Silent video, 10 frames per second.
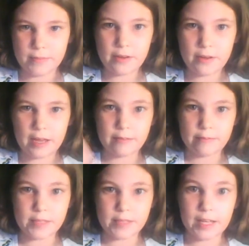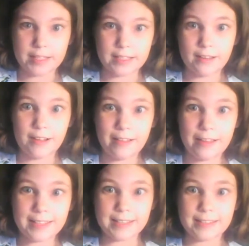Okay, I saw a doll
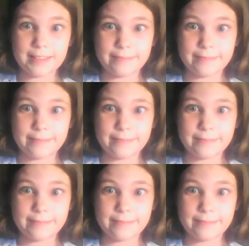like this.